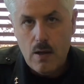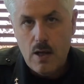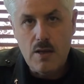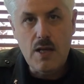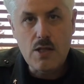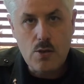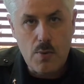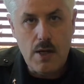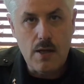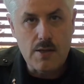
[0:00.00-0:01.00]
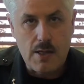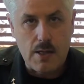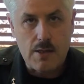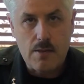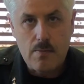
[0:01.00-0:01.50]
In these 3
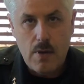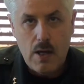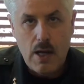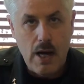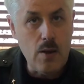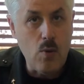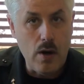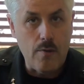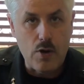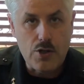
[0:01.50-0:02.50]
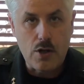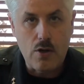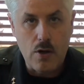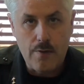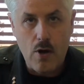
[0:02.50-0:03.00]
incidents, any one of which
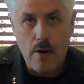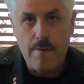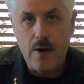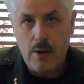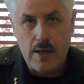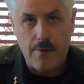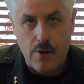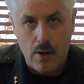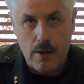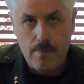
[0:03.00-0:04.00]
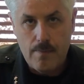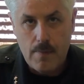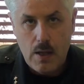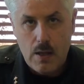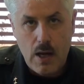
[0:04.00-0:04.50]
could have gone very differently,
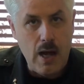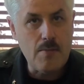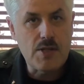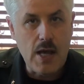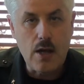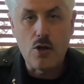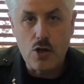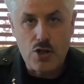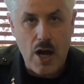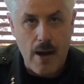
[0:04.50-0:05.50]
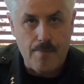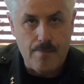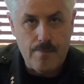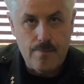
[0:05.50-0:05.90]
I am saying good job.